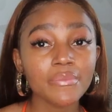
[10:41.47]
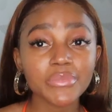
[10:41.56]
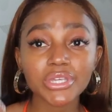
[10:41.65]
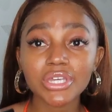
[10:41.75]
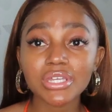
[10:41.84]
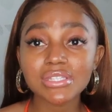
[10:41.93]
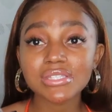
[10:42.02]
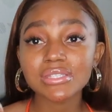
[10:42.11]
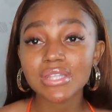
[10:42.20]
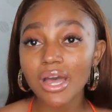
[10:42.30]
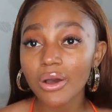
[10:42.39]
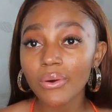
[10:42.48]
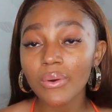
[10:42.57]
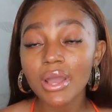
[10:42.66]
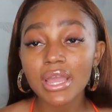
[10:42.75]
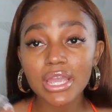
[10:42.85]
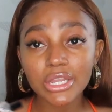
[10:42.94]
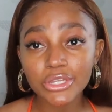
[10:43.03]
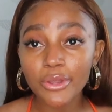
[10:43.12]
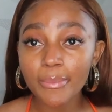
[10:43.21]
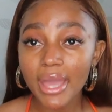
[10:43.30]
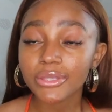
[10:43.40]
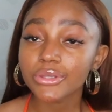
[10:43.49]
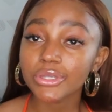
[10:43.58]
because now in your bag,